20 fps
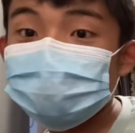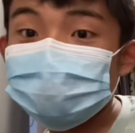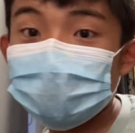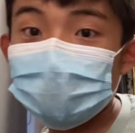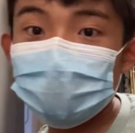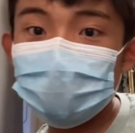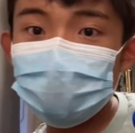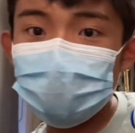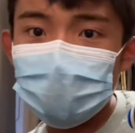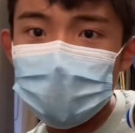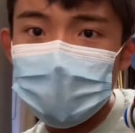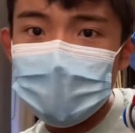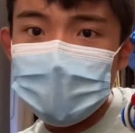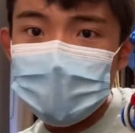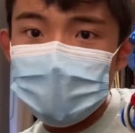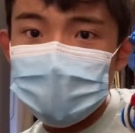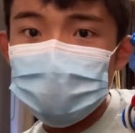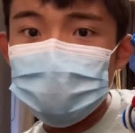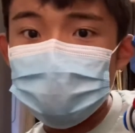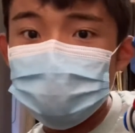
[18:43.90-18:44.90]
Life
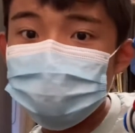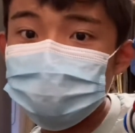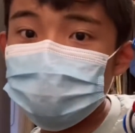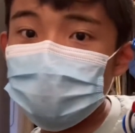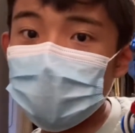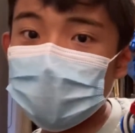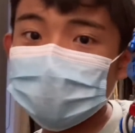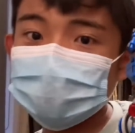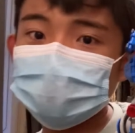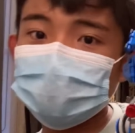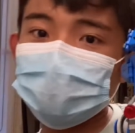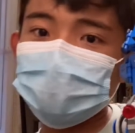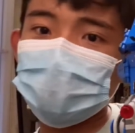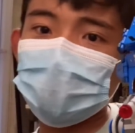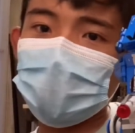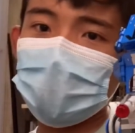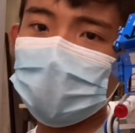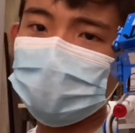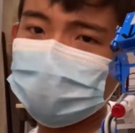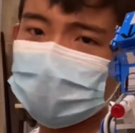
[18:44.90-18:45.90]
once and for all,
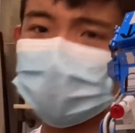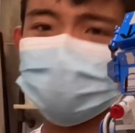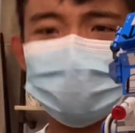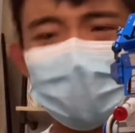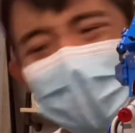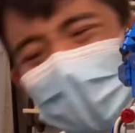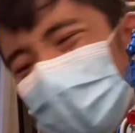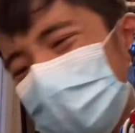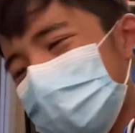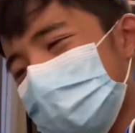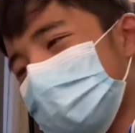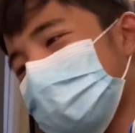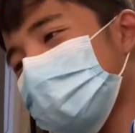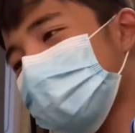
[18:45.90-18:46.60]
because I just